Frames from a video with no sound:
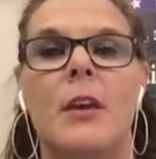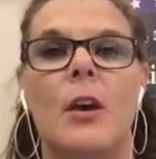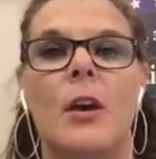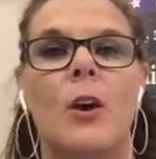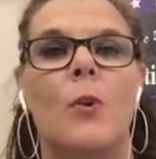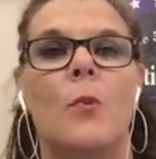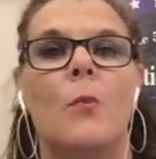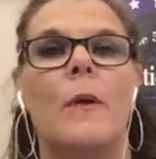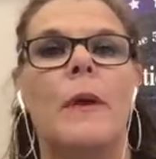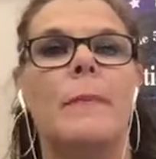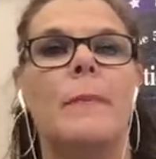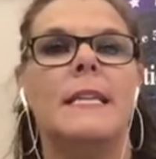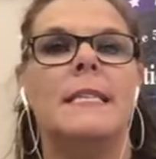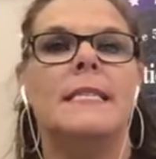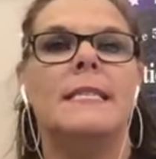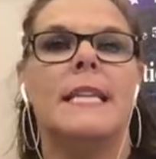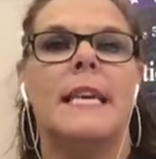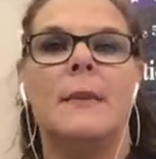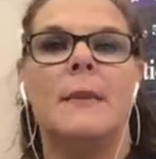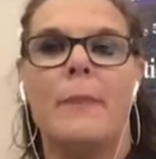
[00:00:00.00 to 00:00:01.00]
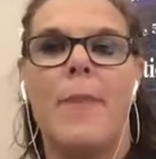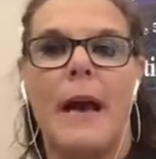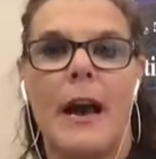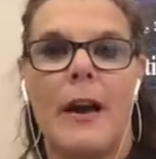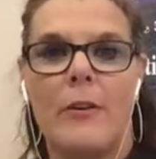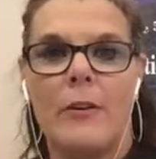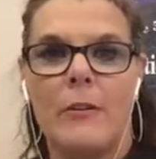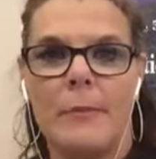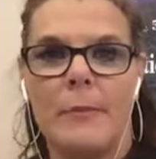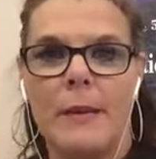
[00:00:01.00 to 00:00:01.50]
women's
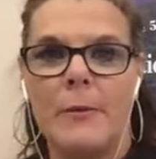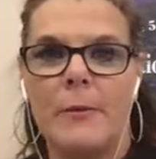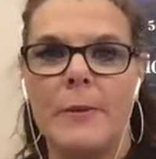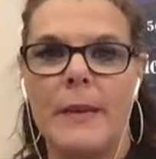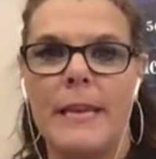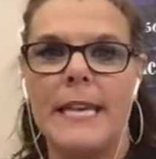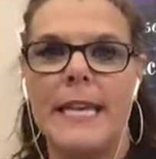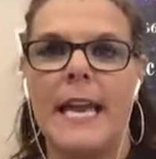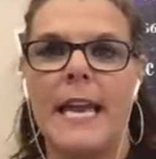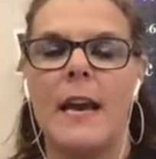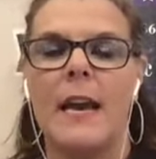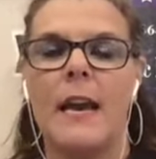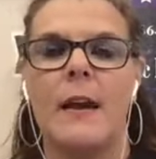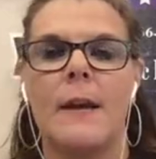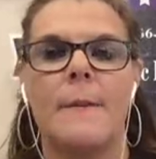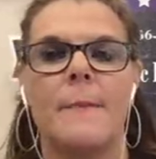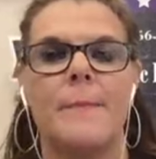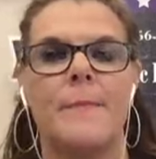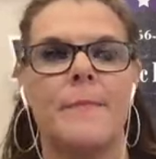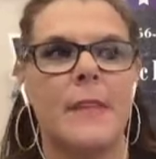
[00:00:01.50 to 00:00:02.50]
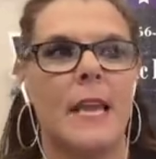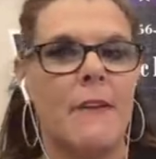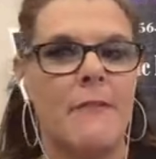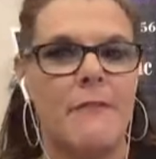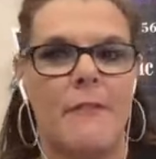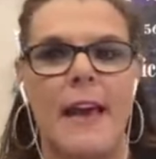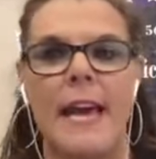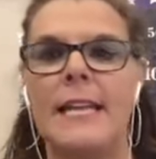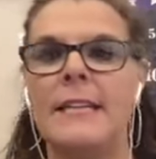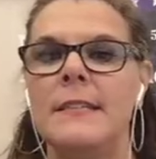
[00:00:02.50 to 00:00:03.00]
empowerment weekend um,
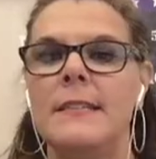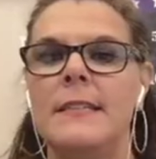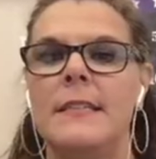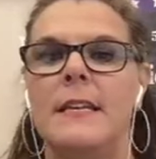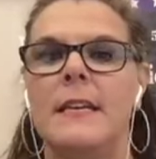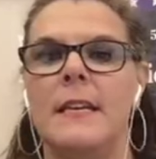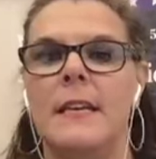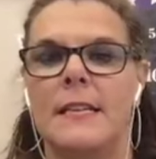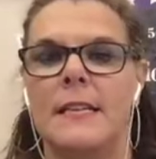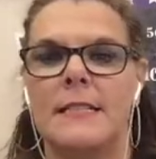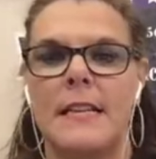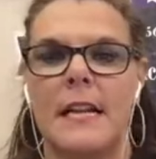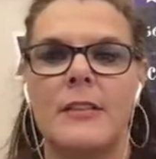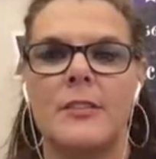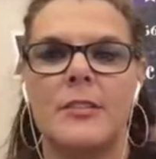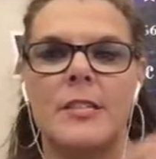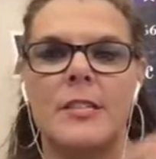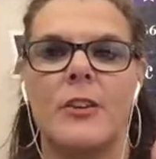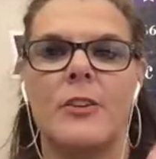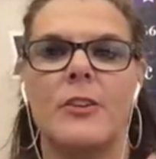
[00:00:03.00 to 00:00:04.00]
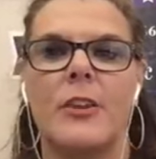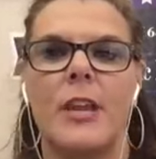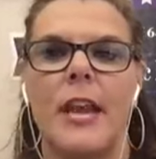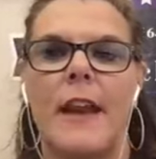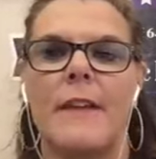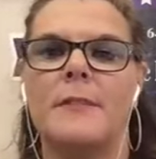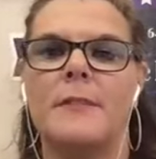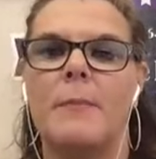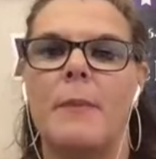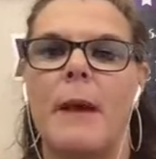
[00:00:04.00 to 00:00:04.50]
event. Dr. Sarah, you
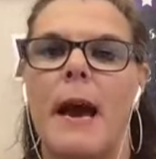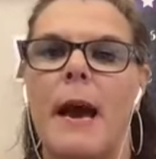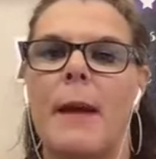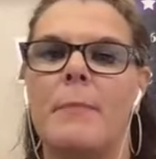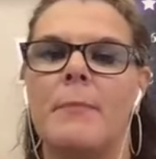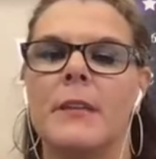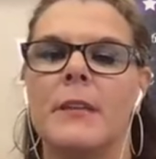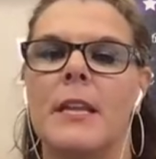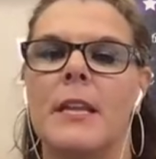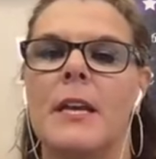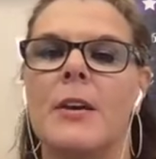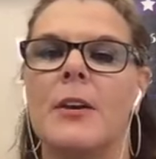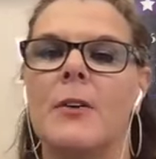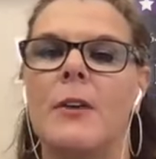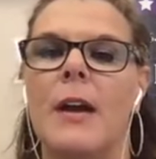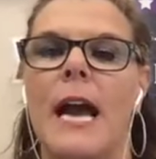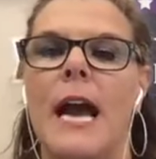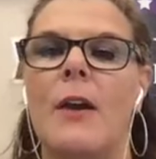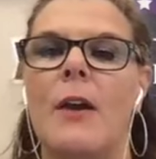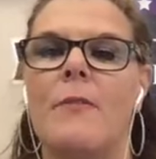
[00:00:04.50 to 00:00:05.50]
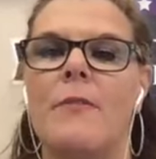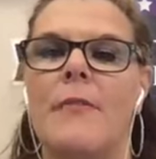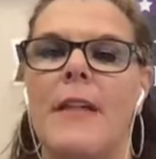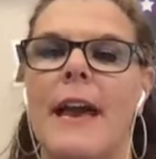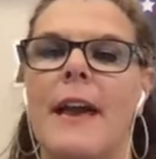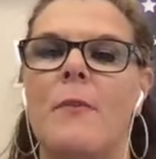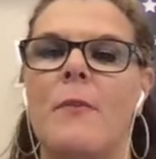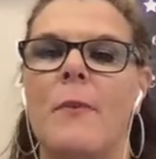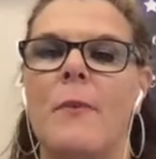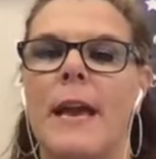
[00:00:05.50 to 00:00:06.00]
have to pop below how
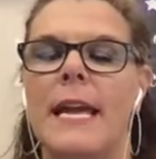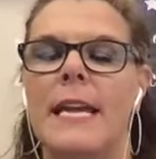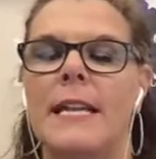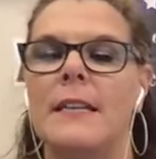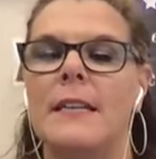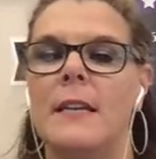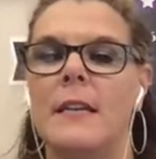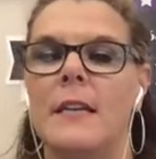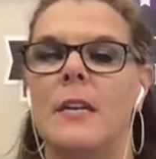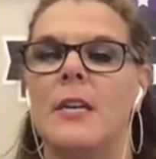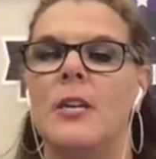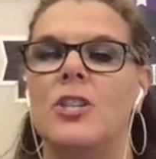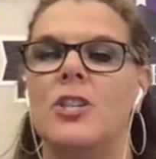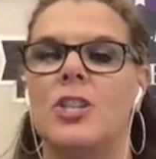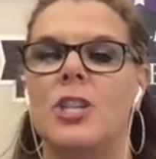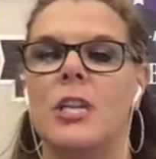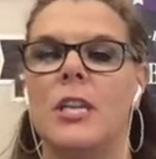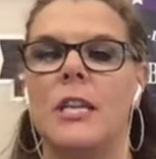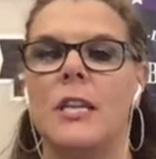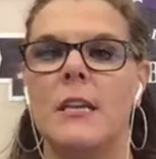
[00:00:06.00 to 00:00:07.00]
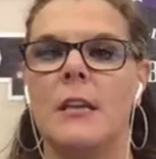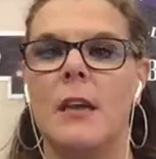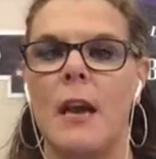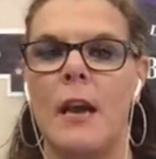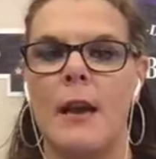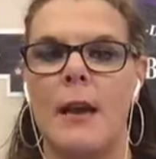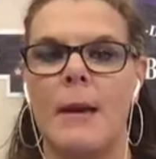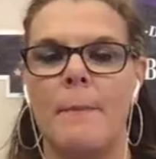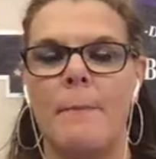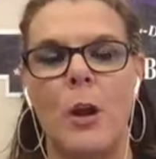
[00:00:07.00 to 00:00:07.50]
that went. She
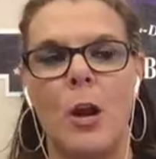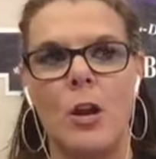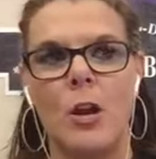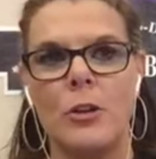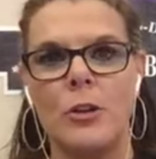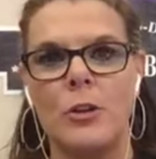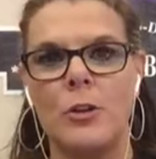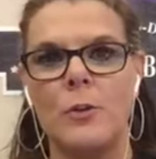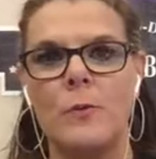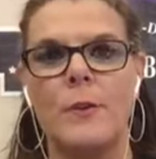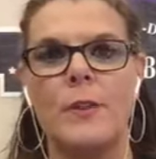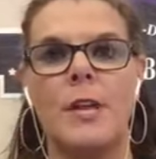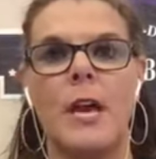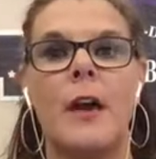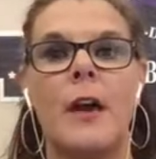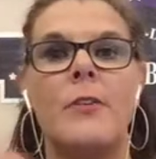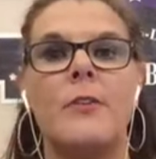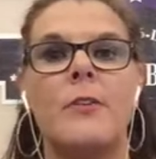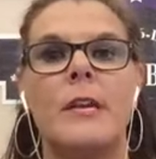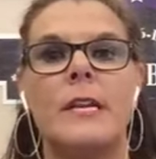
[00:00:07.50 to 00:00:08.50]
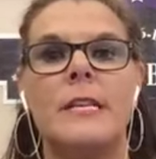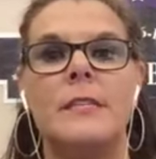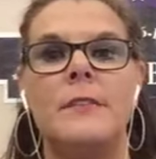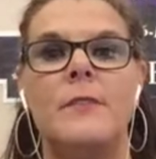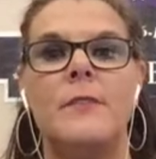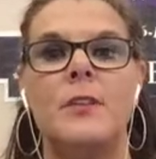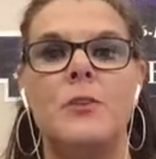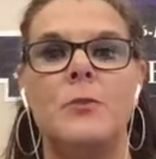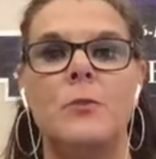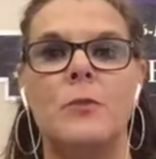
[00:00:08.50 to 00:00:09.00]
um, partnered with other
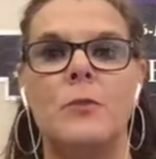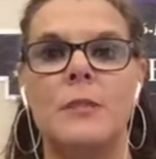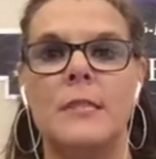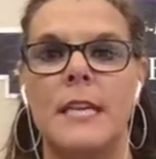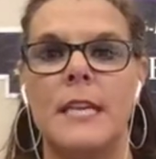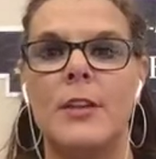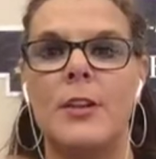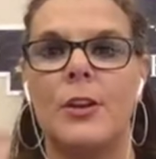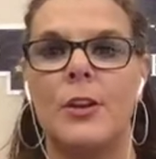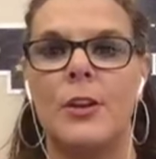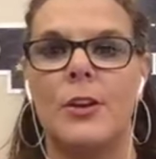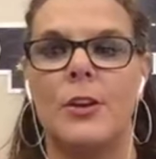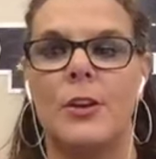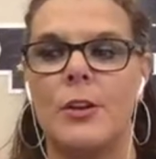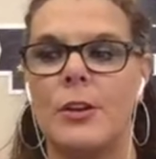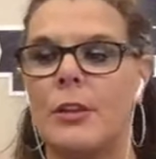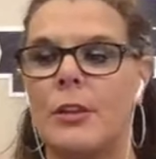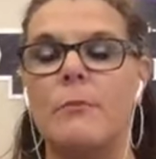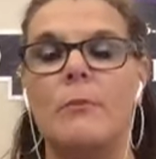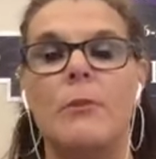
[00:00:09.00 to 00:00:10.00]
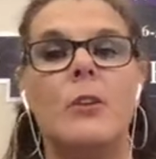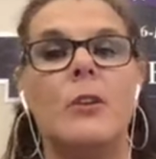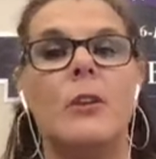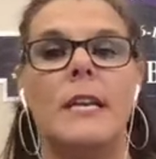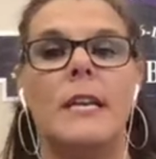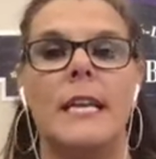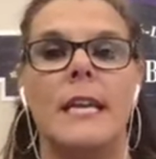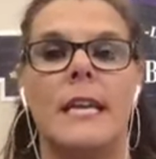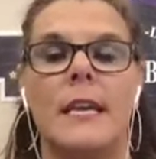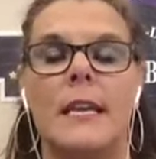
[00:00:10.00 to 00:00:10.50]
individuals in her
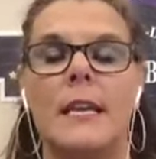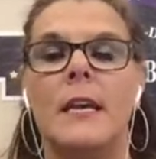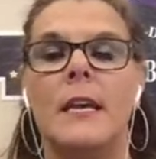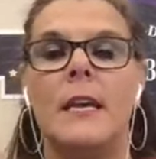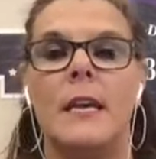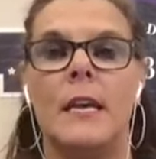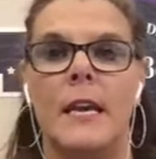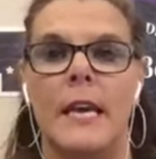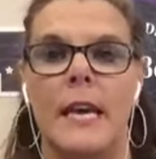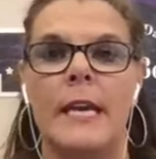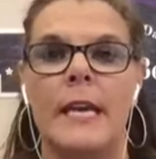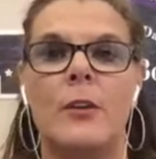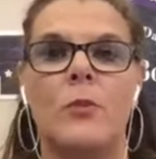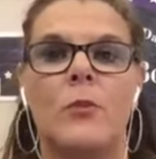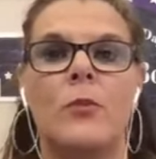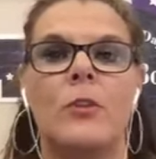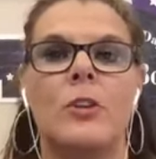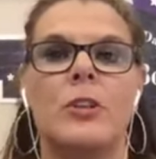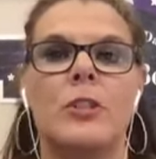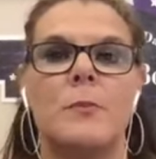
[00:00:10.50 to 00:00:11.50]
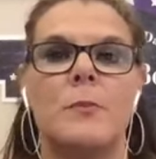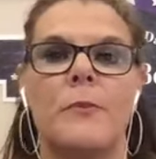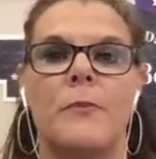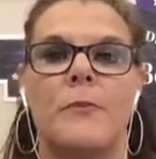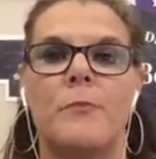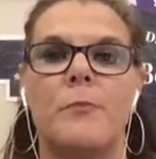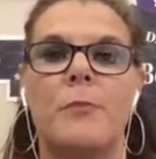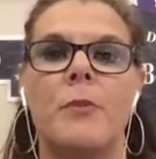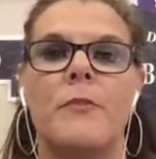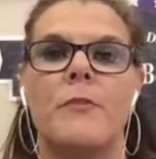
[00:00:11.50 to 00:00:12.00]
community in order to
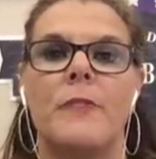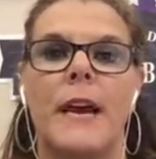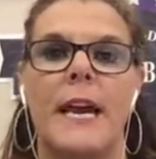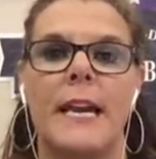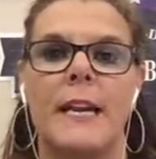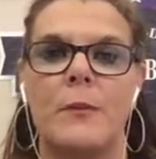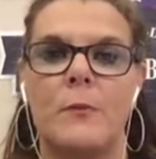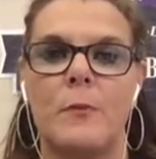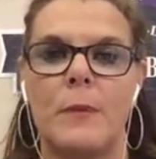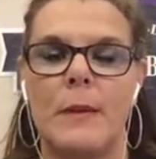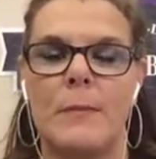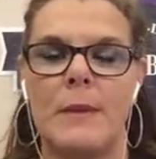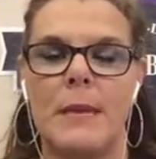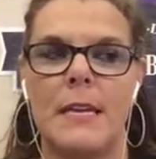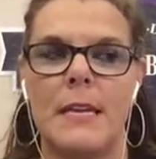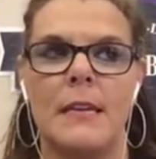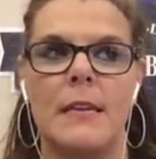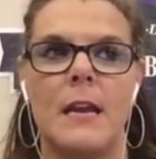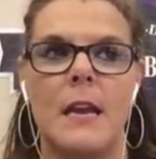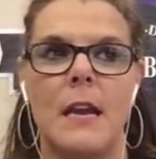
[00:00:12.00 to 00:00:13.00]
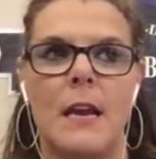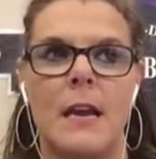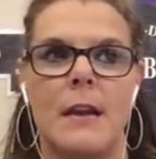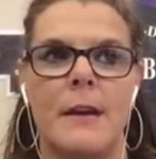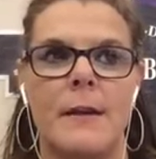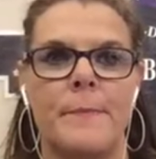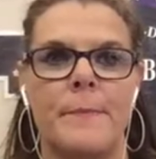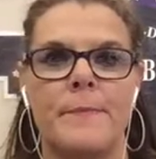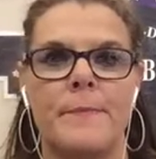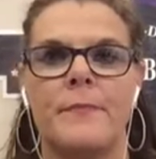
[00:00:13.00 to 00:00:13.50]
provide women
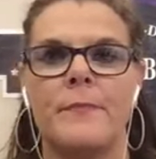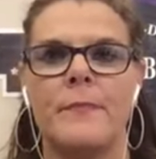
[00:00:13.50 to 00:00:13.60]
um,